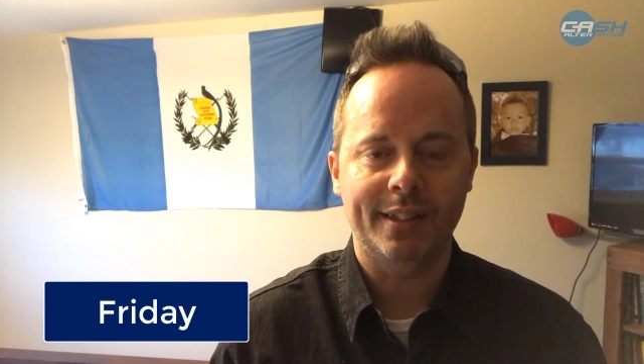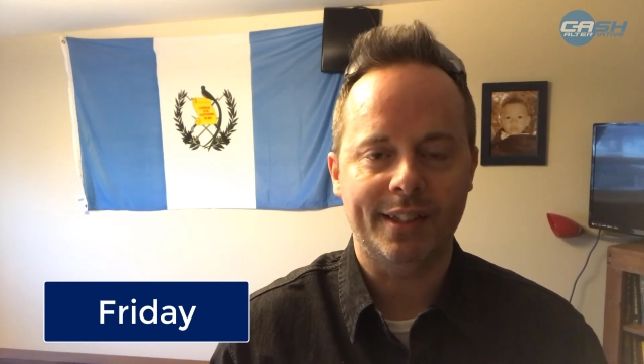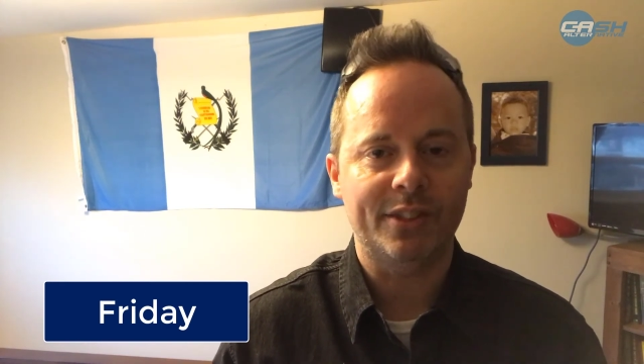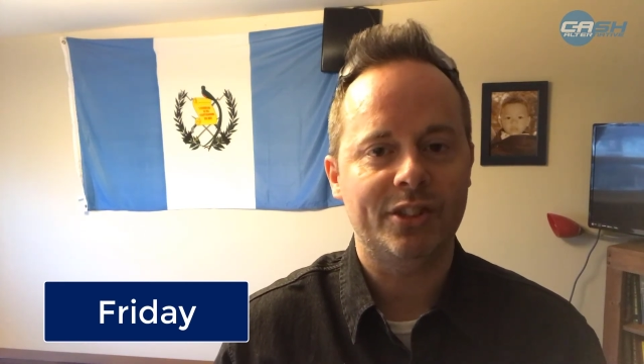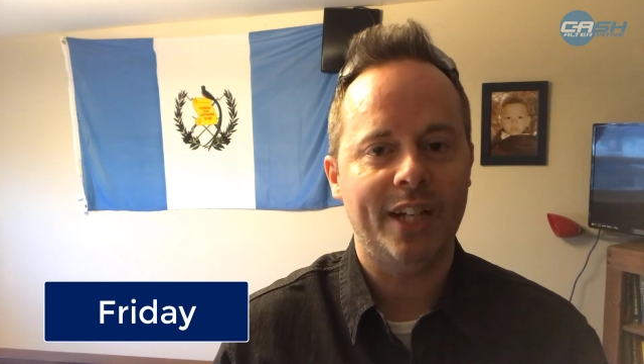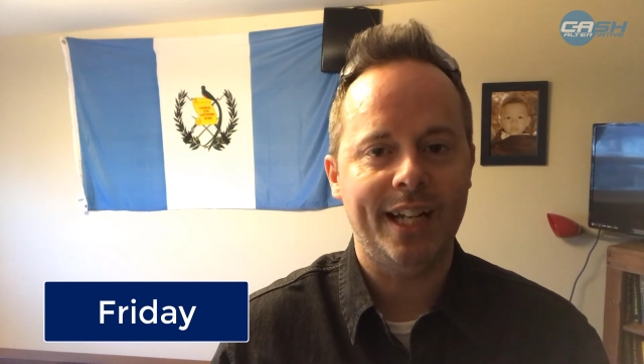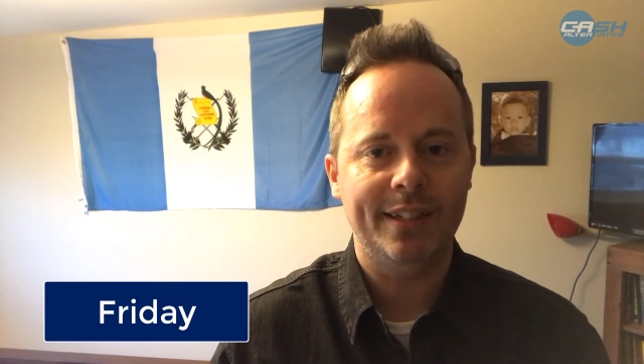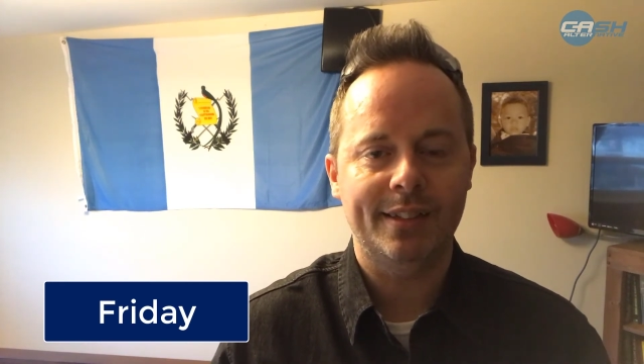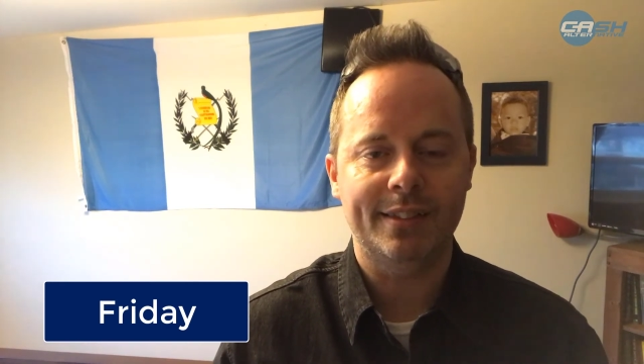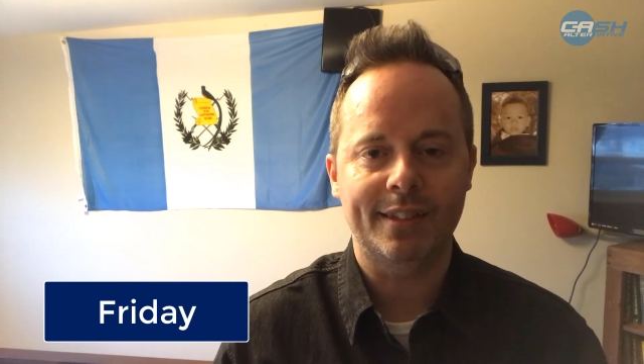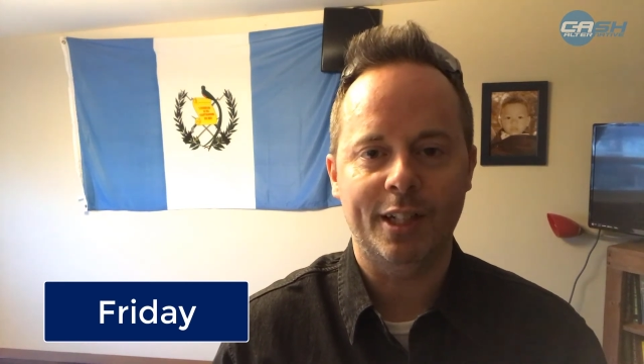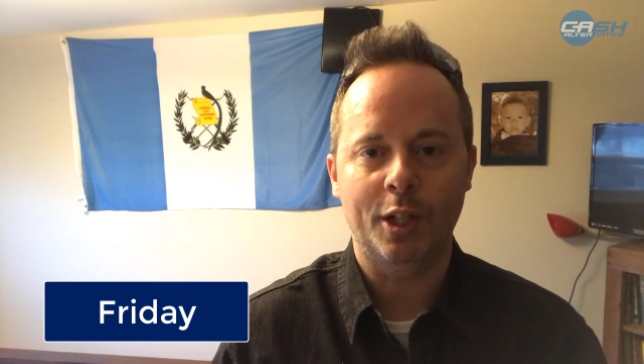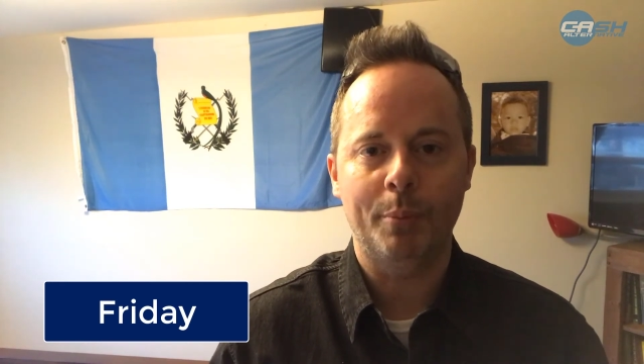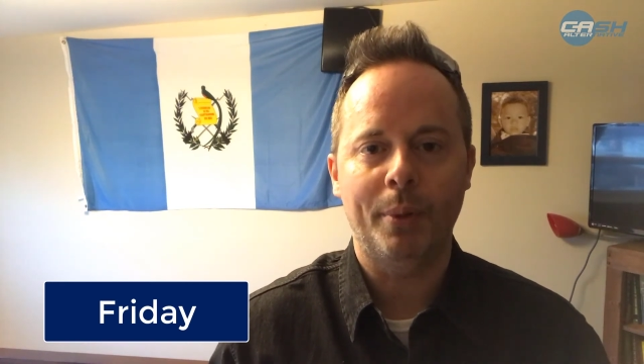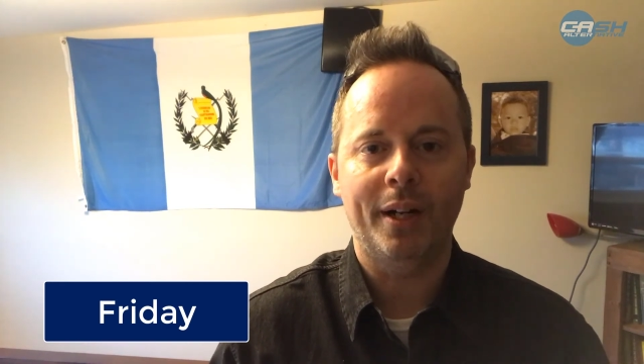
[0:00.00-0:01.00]
and exchanges
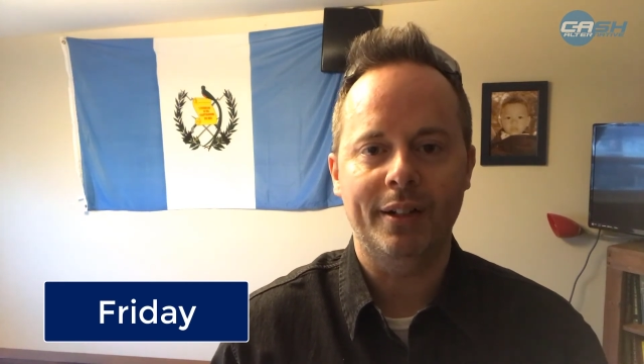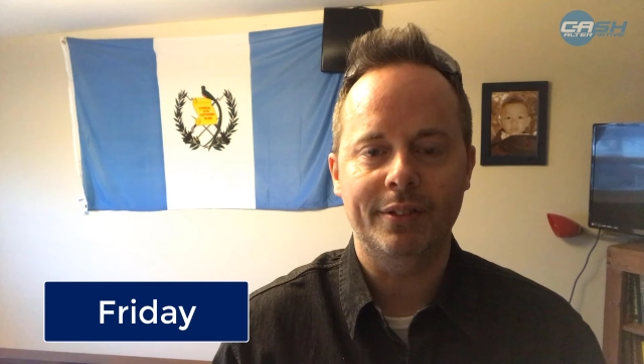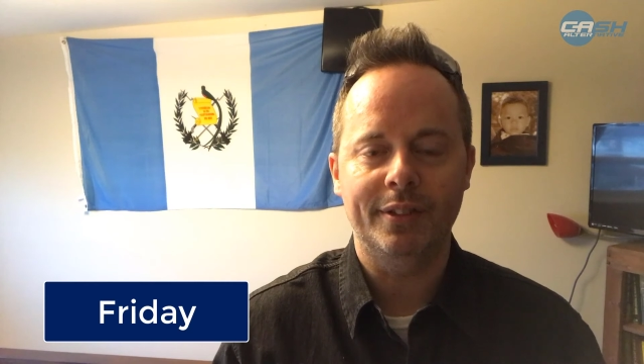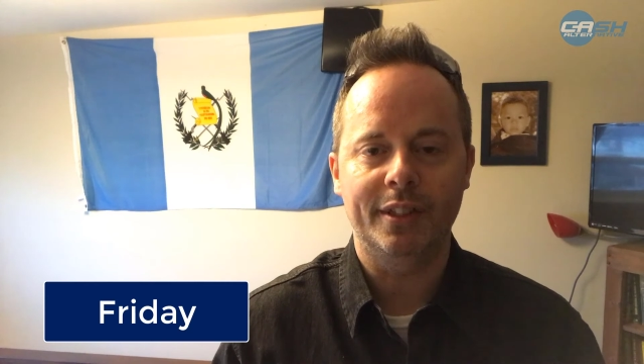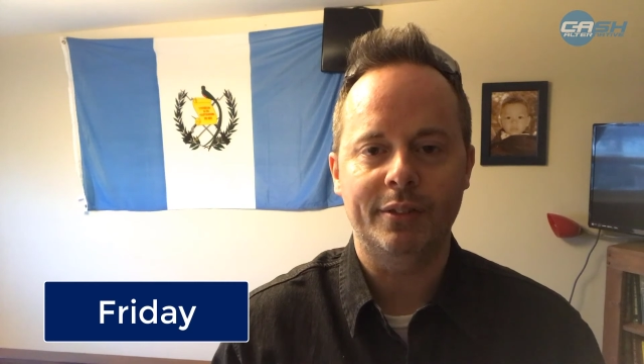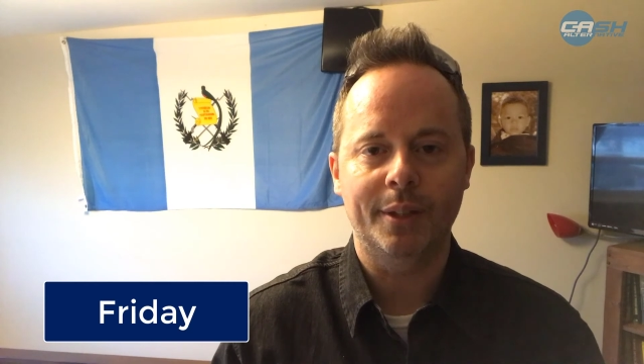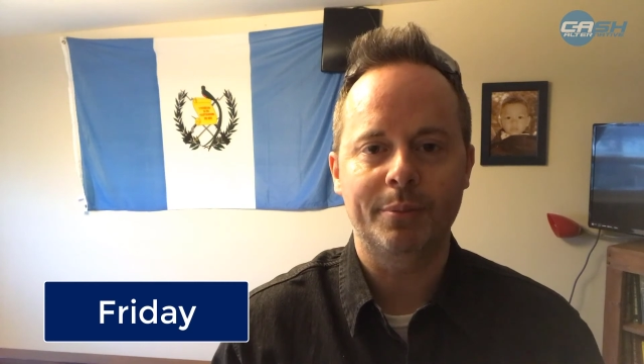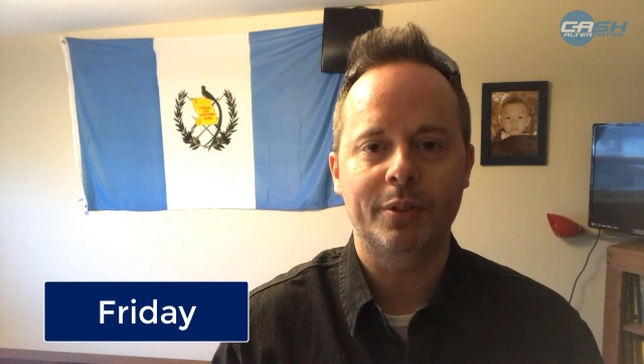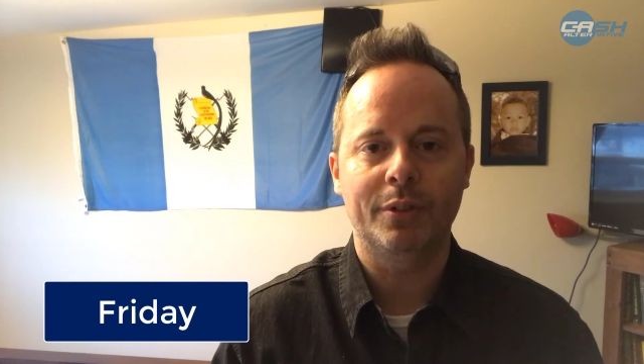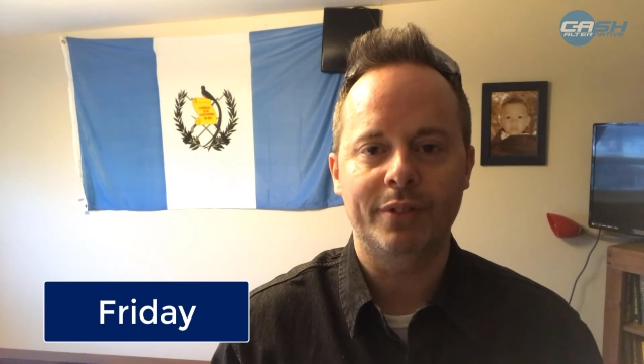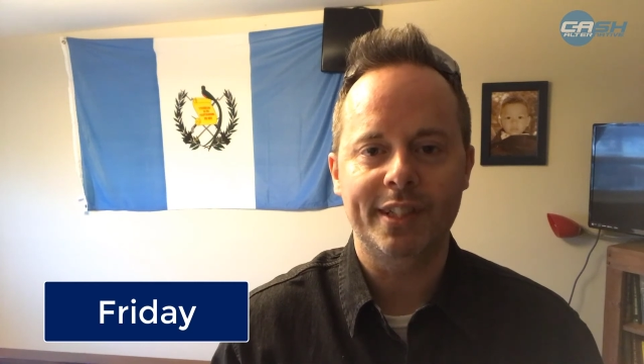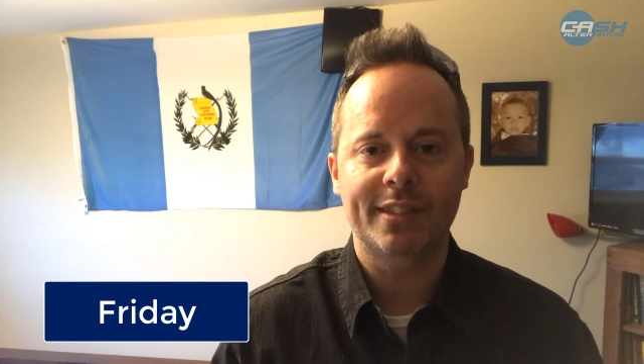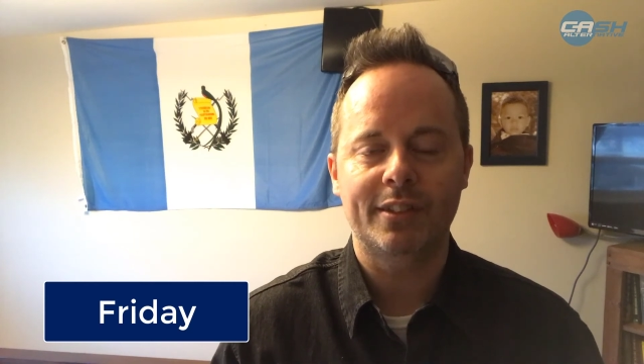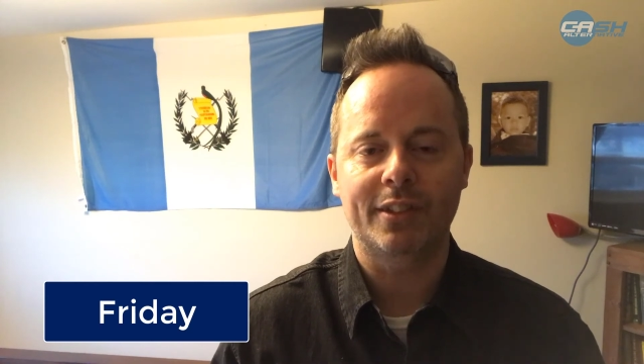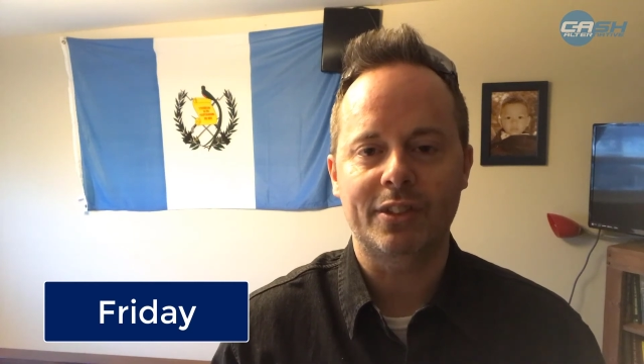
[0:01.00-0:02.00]
that are part of the Crypto
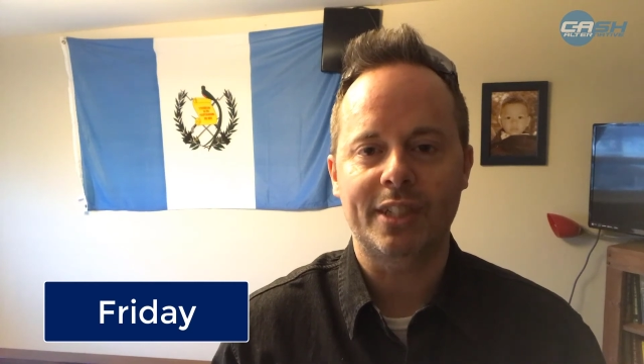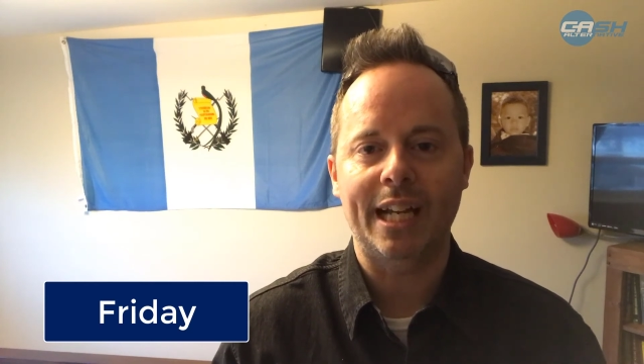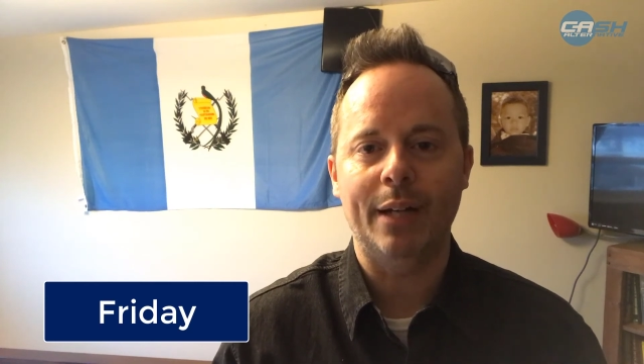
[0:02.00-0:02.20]
Research